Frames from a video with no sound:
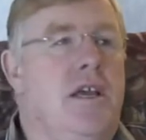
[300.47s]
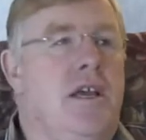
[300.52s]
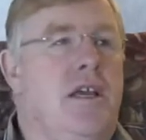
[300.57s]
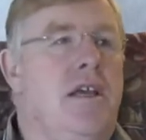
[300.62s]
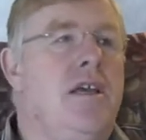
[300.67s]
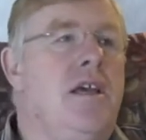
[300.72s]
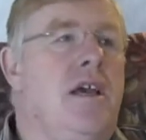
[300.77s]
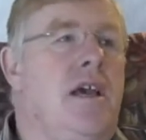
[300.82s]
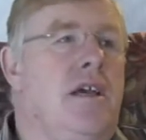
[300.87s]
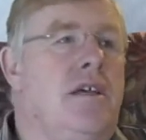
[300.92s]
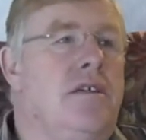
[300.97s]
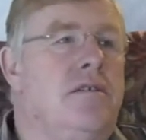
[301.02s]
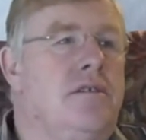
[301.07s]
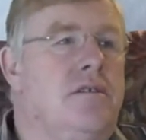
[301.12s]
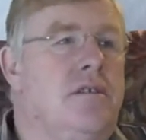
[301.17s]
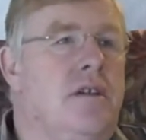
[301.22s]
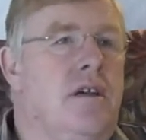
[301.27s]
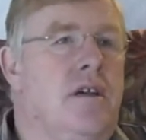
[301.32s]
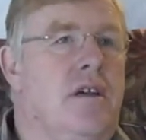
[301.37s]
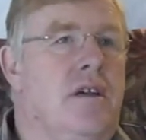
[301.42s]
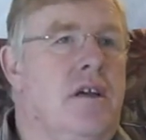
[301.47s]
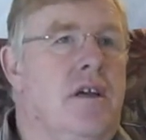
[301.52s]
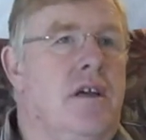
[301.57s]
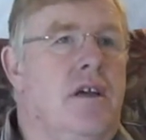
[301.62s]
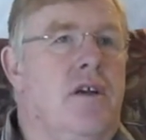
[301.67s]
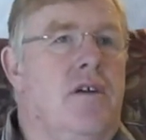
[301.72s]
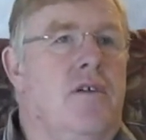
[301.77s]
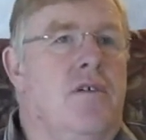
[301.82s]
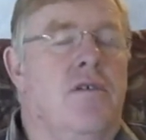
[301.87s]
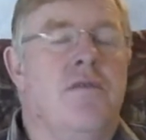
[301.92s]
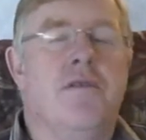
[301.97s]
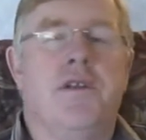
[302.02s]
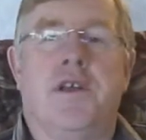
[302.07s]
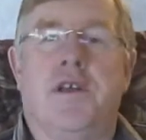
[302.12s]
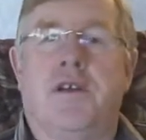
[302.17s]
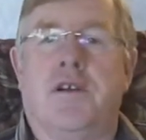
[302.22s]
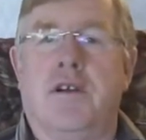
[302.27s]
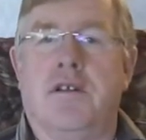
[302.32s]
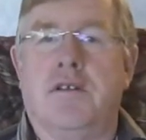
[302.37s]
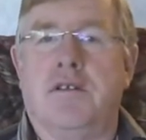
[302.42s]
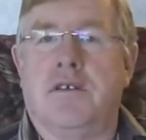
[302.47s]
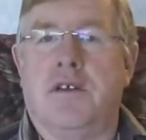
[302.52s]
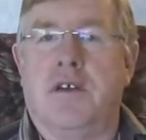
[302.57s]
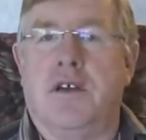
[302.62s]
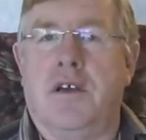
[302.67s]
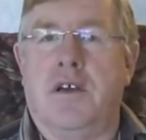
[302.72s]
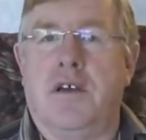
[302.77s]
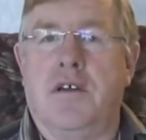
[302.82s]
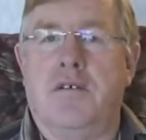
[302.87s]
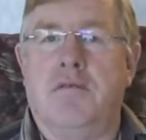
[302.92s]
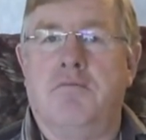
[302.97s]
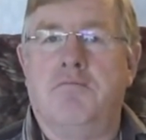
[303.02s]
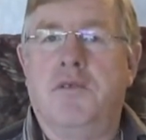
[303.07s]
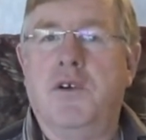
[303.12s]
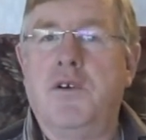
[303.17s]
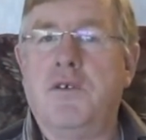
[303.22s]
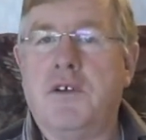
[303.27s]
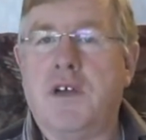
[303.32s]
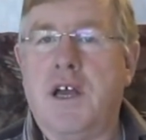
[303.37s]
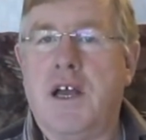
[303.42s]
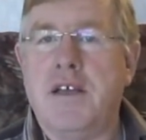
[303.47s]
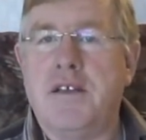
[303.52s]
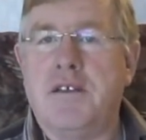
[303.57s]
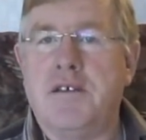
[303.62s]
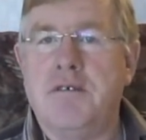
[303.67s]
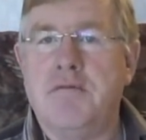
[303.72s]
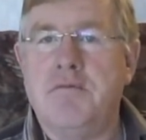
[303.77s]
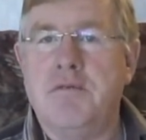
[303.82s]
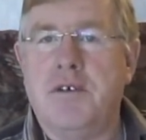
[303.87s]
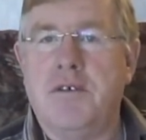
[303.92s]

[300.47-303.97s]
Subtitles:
He has already got milk, A2